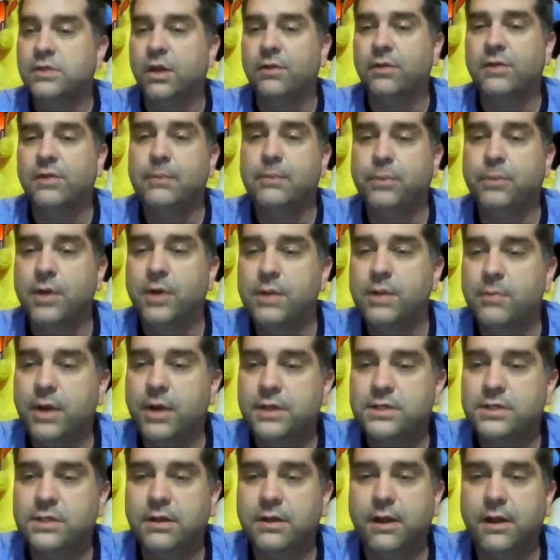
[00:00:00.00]
So that
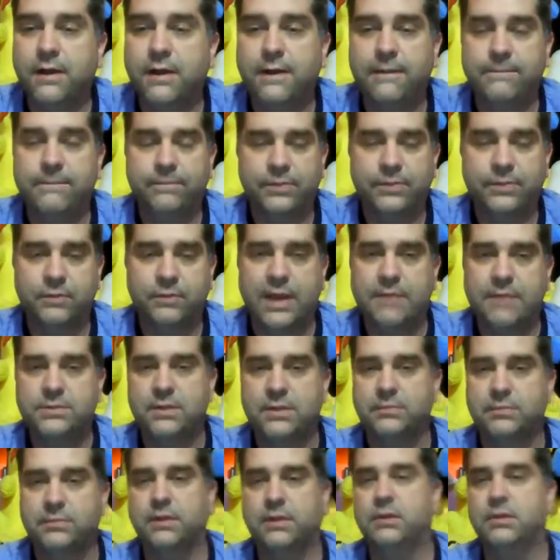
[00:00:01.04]
pretty much
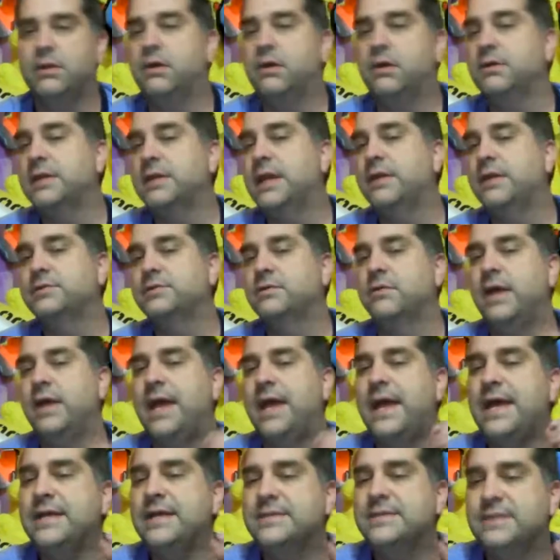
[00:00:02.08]
wraps up the Claw
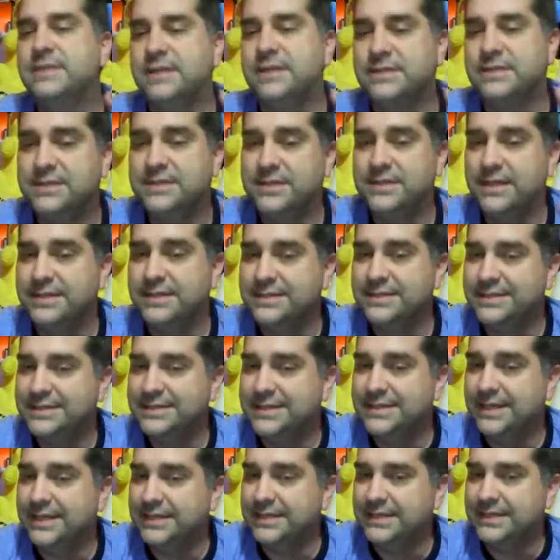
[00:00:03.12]
Council as it
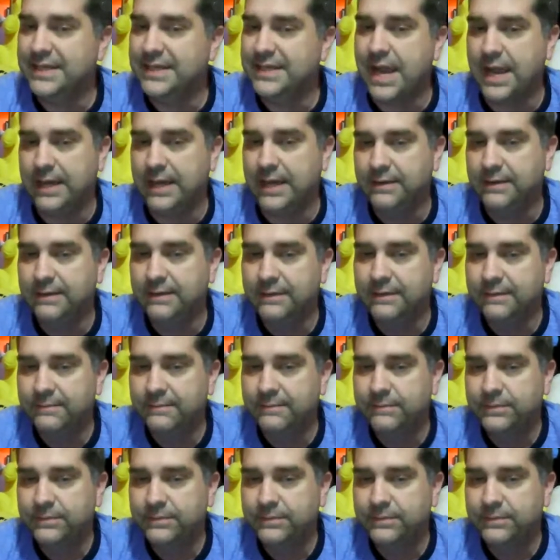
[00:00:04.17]
sits today.